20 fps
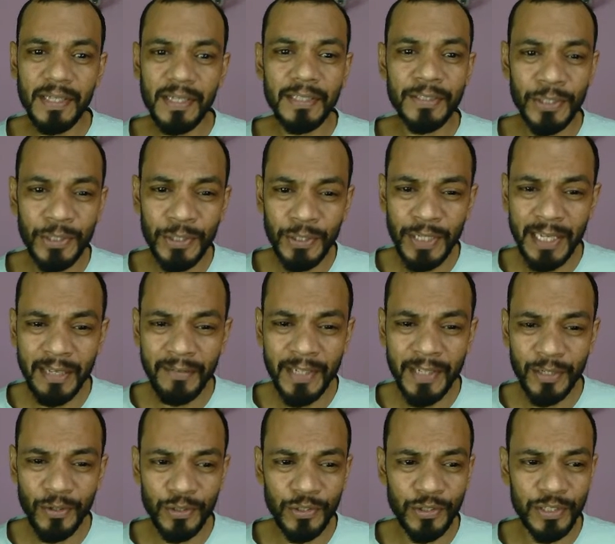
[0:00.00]
So today we
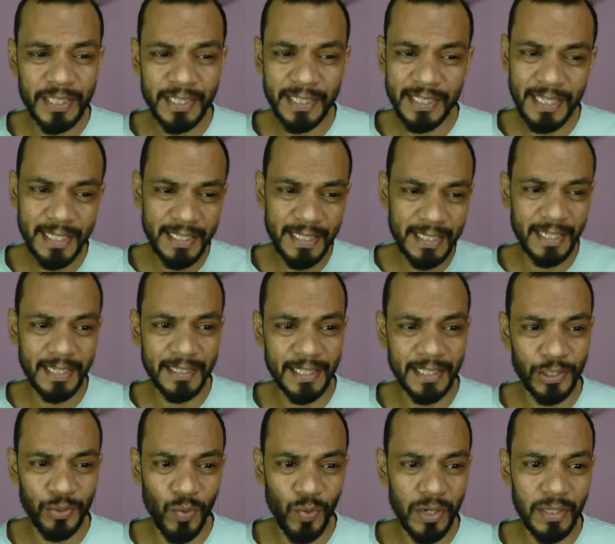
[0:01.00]
are going to discuss
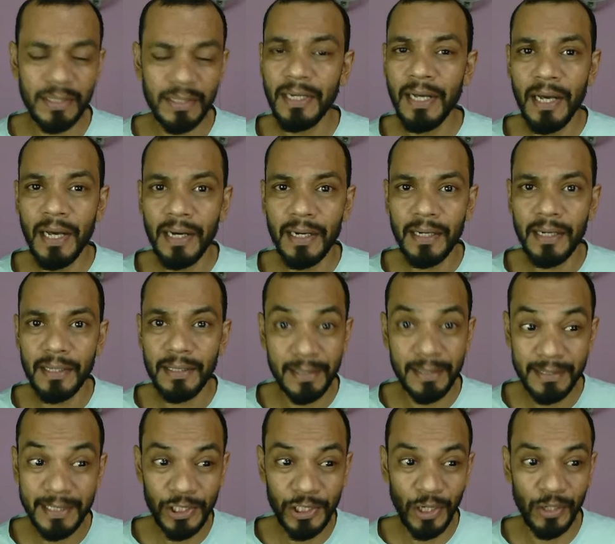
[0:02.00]
this one,
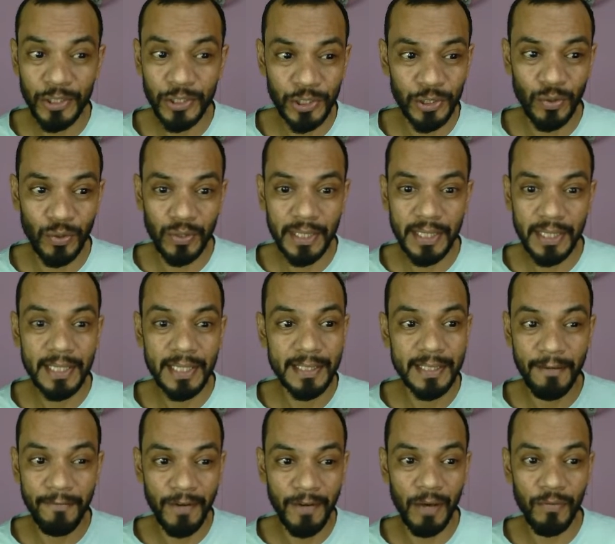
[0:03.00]
the short story,
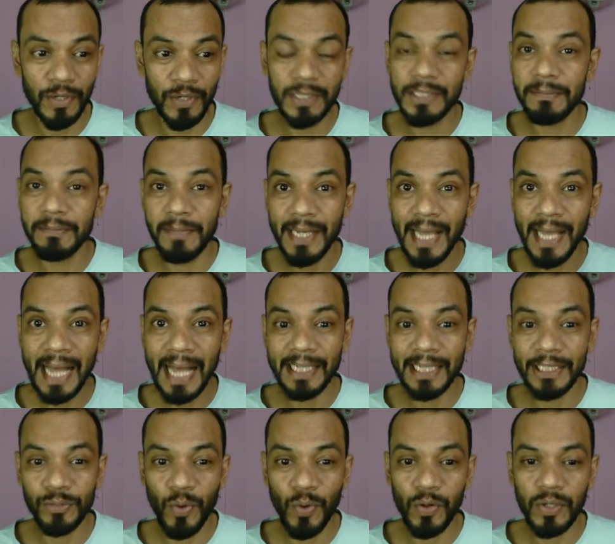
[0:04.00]
The Flowers by
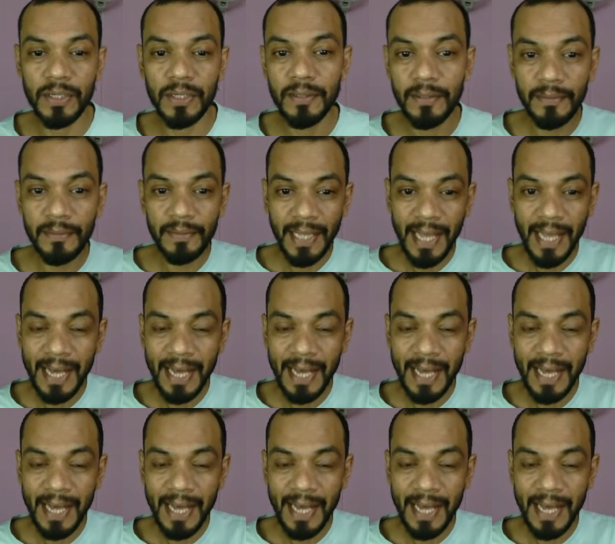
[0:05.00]
Alice Walker.